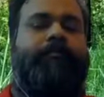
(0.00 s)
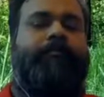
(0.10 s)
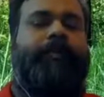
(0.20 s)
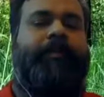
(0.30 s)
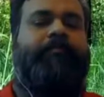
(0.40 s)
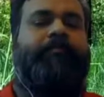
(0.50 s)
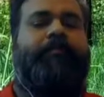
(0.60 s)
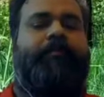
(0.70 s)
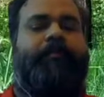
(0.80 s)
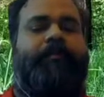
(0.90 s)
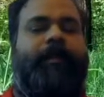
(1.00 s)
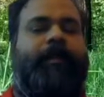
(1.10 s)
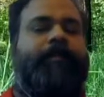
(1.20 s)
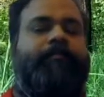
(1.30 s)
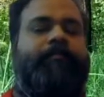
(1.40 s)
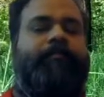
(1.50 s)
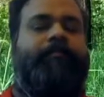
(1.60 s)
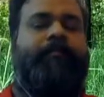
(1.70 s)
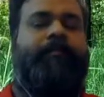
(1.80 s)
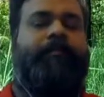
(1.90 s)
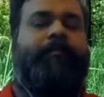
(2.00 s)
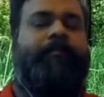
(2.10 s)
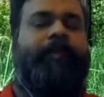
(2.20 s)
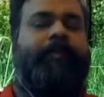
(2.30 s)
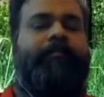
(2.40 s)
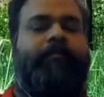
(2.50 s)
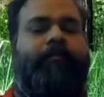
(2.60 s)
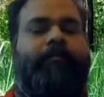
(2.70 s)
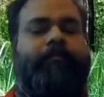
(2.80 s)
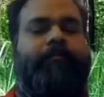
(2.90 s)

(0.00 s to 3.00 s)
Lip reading: based on these ayans is based on